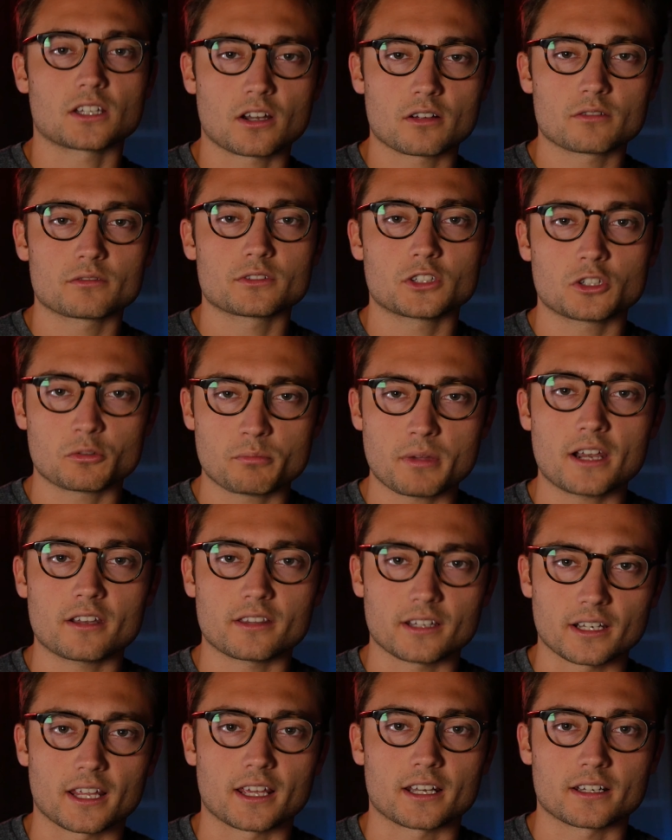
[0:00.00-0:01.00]
You know, you're better
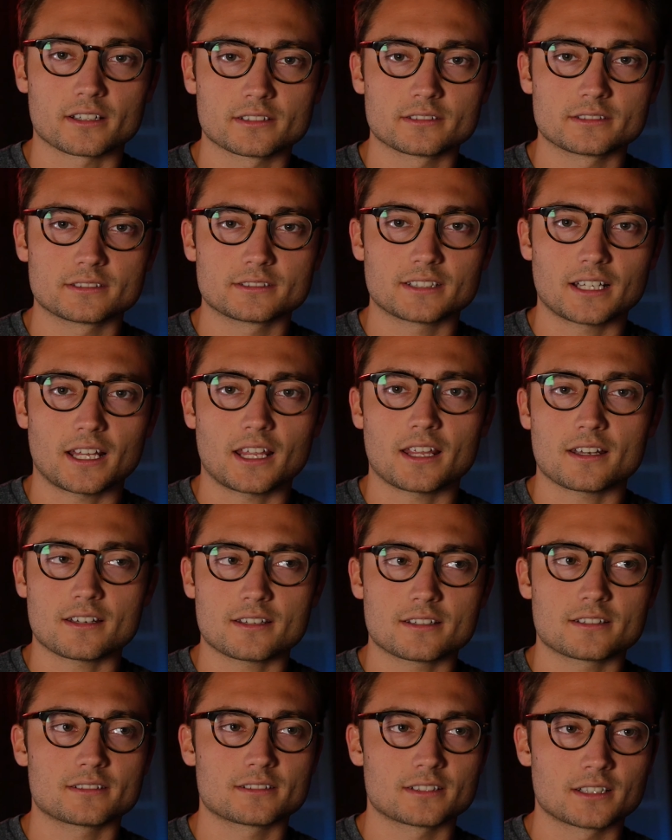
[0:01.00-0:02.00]
than that and
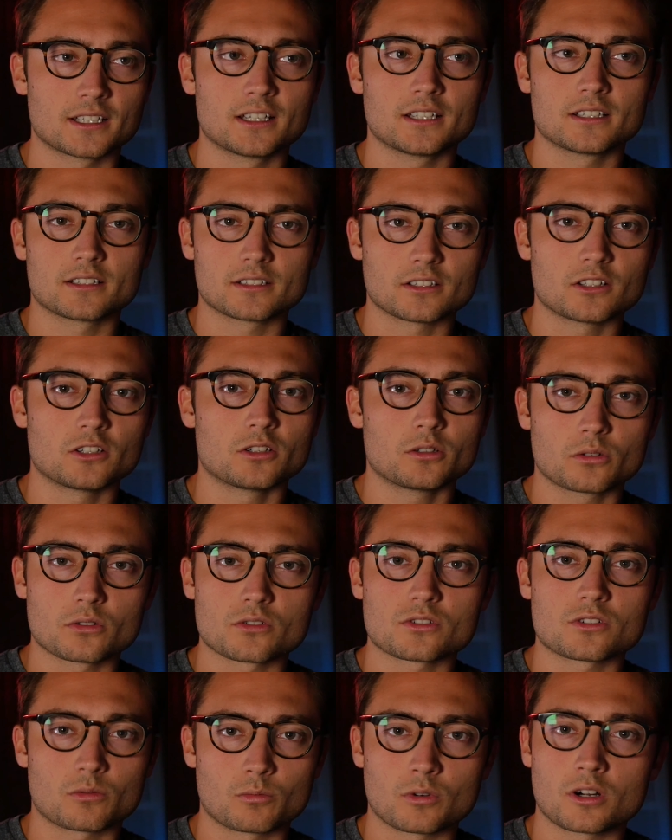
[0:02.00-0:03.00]

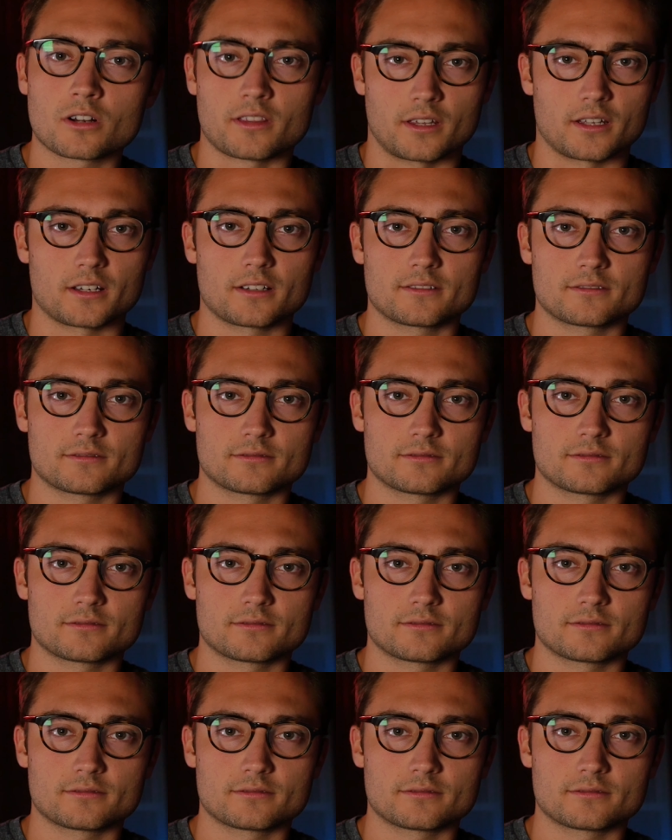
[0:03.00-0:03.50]
noodles are worth it.